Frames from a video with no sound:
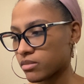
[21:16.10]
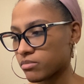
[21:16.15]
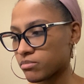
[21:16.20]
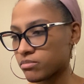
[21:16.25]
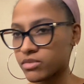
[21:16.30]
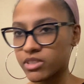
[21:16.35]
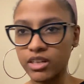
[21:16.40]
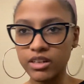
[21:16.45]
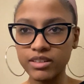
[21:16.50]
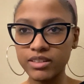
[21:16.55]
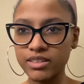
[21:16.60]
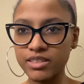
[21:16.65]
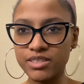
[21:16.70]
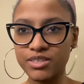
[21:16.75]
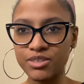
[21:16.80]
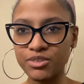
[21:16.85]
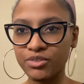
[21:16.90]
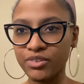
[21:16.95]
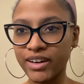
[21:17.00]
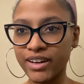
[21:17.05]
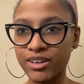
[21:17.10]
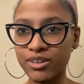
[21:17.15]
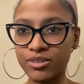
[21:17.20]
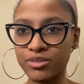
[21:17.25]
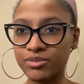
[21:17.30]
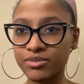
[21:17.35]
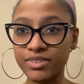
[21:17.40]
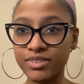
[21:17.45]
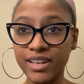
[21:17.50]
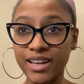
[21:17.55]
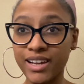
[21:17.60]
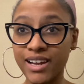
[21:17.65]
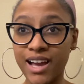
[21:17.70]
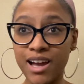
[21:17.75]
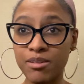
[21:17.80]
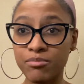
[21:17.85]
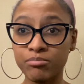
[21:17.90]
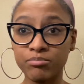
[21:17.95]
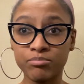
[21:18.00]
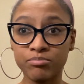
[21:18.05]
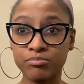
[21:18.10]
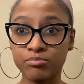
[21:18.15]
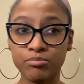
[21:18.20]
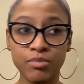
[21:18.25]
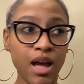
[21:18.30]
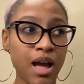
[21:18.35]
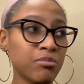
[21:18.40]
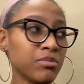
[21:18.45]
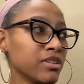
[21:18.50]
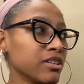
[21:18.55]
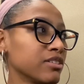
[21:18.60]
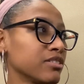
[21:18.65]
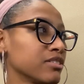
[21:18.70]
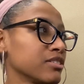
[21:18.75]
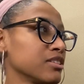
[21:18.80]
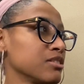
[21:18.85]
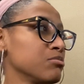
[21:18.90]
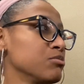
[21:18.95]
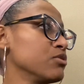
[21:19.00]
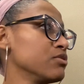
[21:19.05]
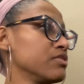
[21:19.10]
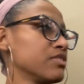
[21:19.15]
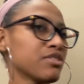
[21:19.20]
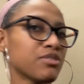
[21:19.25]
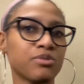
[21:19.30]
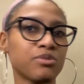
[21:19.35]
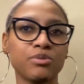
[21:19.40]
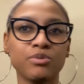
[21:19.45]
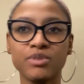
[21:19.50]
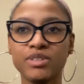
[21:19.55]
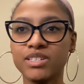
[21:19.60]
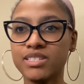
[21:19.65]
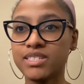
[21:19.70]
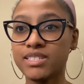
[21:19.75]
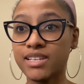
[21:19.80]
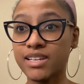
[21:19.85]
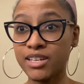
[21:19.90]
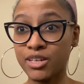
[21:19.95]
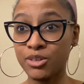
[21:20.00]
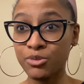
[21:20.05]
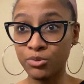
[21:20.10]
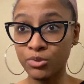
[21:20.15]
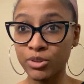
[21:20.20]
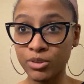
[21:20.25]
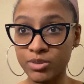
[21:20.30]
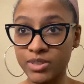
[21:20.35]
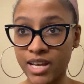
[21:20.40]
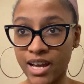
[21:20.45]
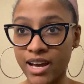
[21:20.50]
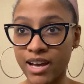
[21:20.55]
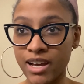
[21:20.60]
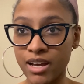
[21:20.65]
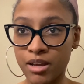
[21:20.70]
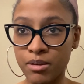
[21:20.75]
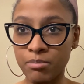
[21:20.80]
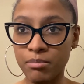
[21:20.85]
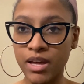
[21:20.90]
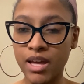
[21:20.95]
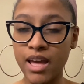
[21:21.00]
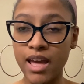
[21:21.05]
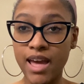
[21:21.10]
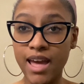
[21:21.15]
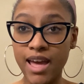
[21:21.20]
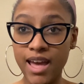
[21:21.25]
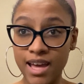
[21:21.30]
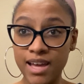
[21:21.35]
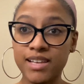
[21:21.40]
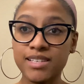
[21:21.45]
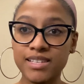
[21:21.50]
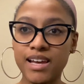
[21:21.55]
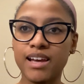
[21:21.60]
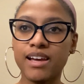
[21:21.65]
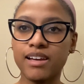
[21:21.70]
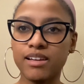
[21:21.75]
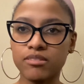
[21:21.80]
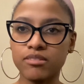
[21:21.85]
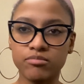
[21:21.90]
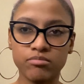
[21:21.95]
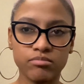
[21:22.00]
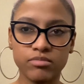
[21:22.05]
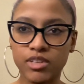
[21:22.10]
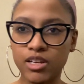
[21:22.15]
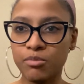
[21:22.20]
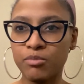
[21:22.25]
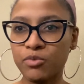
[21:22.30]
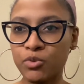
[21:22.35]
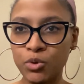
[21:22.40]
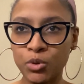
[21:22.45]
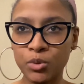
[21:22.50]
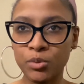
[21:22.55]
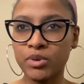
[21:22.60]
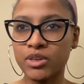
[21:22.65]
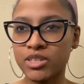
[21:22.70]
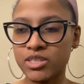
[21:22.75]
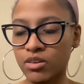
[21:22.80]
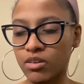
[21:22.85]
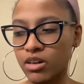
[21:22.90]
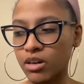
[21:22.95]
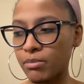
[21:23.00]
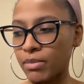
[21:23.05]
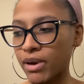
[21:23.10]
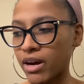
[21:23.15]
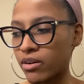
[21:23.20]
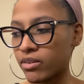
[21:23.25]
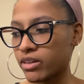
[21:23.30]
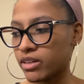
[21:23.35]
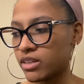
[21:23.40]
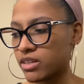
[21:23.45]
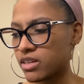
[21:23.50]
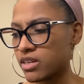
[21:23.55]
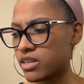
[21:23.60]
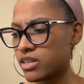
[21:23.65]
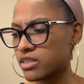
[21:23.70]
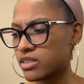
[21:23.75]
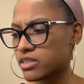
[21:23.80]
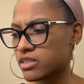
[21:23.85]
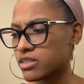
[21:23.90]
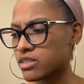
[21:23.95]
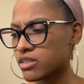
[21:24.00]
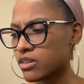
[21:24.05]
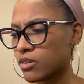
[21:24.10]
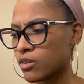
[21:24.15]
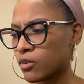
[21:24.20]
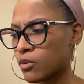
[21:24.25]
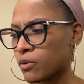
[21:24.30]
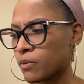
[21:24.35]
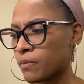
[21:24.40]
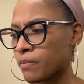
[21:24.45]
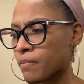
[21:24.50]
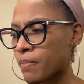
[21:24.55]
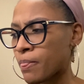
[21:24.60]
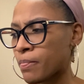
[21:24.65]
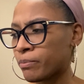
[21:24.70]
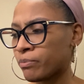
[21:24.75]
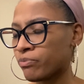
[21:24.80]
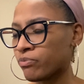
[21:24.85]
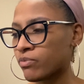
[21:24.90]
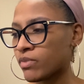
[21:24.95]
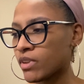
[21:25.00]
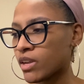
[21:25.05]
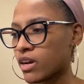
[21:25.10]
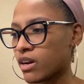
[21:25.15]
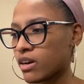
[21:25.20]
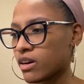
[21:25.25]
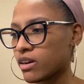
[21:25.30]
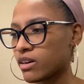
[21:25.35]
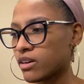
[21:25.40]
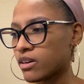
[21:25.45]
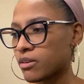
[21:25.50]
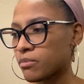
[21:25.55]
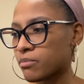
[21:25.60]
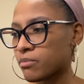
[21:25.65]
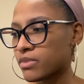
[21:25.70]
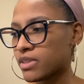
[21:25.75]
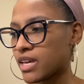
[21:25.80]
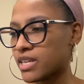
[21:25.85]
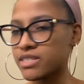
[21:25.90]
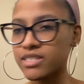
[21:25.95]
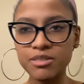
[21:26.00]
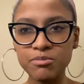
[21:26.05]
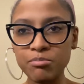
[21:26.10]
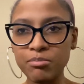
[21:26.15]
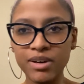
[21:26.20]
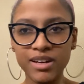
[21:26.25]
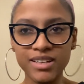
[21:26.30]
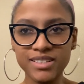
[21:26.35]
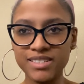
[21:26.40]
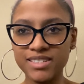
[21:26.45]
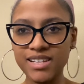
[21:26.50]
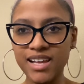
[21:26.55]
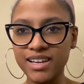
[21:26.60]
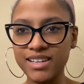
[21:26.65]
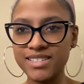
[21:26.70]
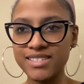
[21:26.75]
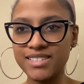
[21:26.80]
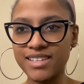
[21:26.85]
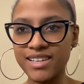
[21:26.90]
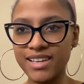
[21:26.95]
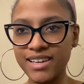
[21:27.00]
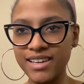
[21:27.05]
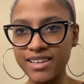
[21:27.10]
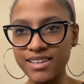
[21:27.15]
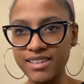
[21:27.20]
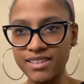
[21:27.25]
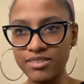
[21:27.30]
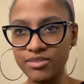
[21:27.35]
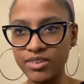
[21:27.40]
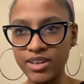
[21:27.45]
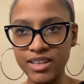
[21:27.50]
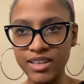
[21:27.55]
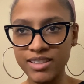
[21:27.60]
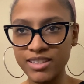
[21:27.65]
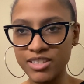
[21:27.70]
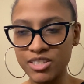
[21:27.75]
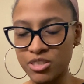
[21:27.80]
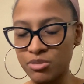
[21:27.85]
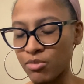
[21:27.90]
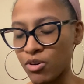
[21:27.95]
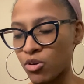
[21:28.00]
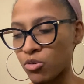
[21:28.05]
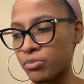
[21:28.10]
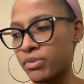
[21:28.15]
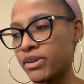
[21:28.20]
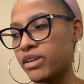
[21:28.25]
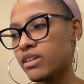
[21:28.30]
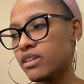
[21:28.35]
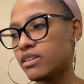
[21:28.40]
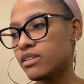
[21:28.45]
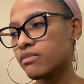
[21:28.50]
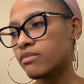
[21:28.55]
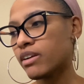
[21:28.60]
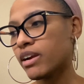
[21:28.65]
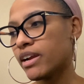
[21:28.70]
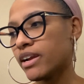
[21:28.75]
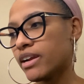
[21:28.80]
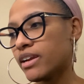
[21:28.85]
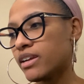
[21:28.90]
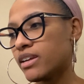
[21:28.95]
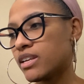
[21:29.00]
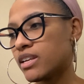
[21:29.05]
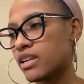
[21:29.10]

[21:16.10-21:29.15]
turning this around. Like, I'm literally moving through this in real time as I come forward and talk about it. And so that's as much as I can say in this moment, right?